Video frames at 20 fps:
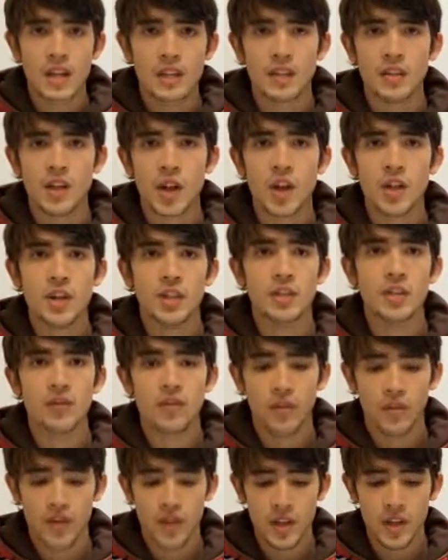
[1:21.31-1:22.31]
The objective
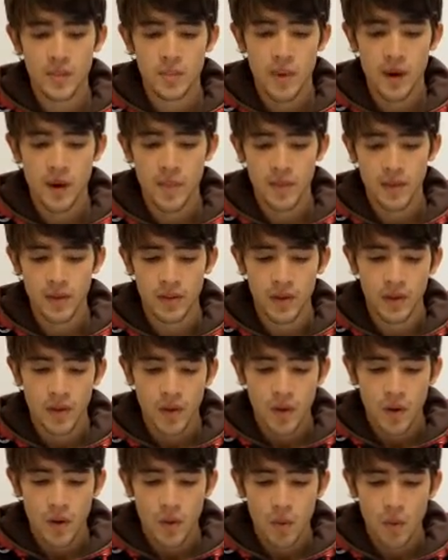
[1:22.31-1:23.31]
for this experiment
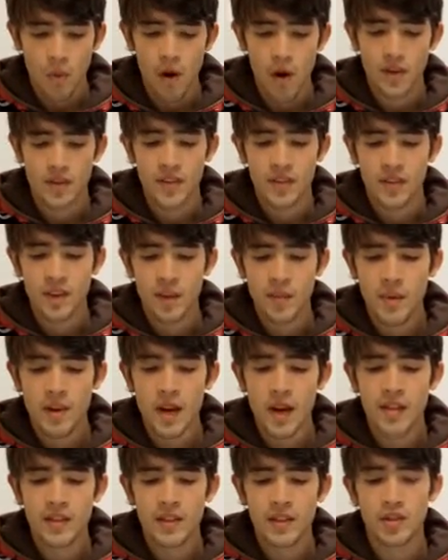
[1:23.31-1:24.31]
were
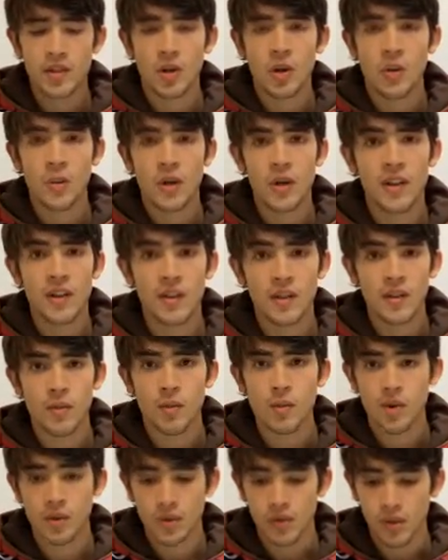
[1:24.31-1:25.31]
determine the solubility
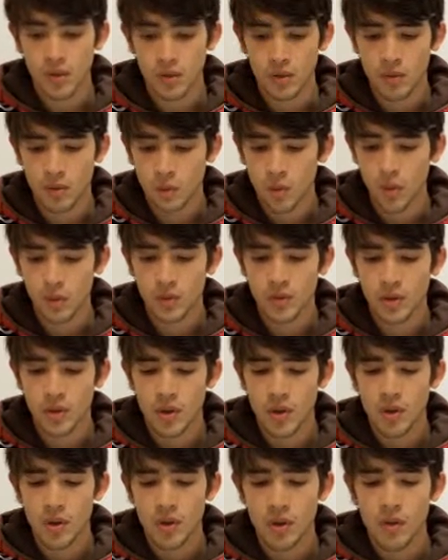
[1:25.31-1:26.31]
rules
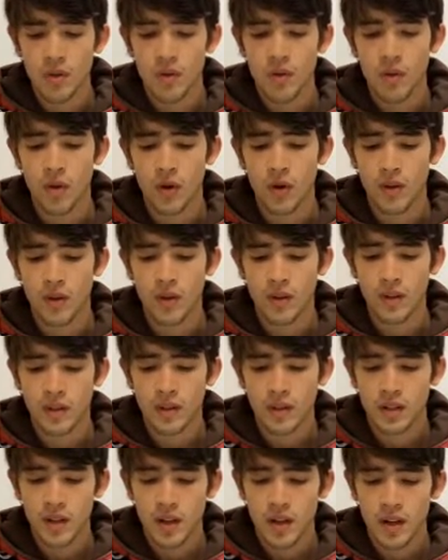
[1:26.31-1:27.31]
for
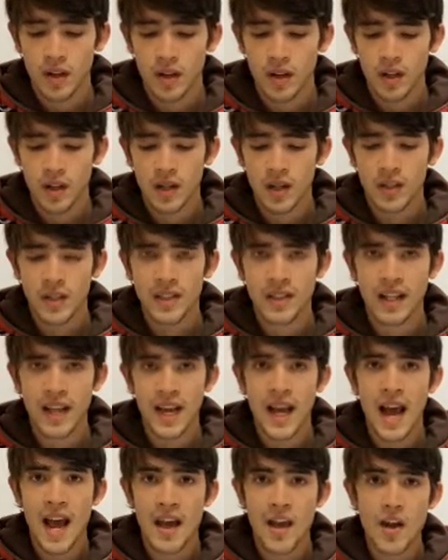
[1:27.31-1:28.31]

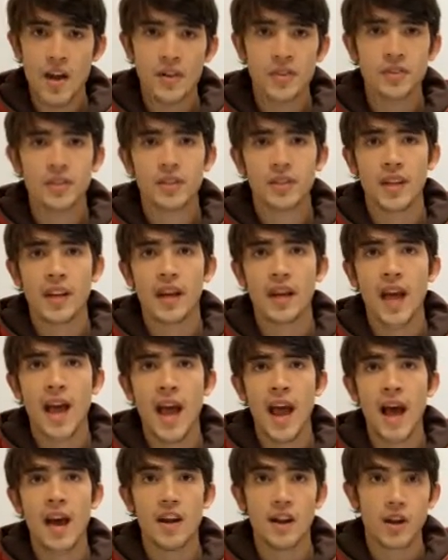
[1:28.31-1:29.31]
cations and
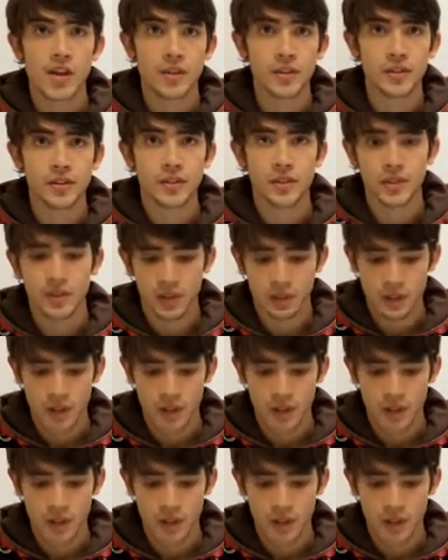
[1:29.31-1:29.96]
anions